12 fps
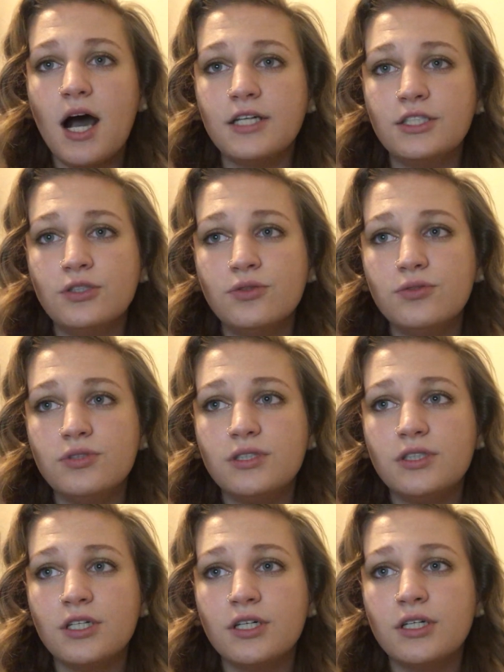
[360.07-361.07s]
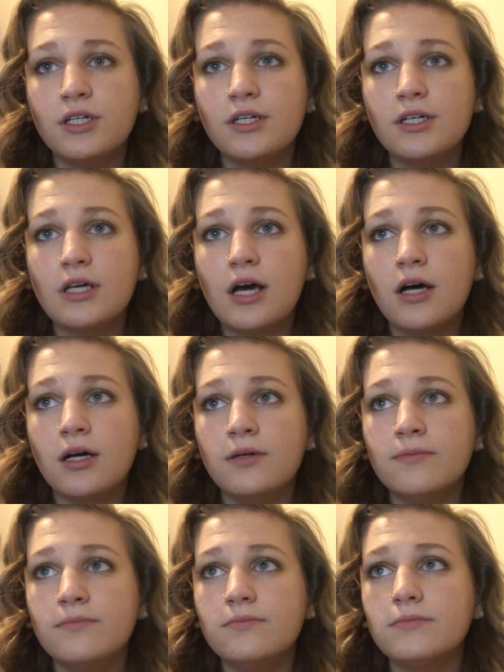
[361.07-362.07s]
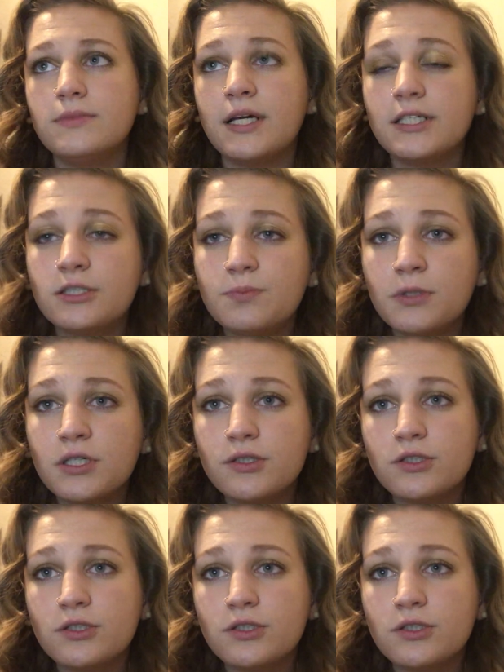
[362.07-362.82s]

I used the textbook,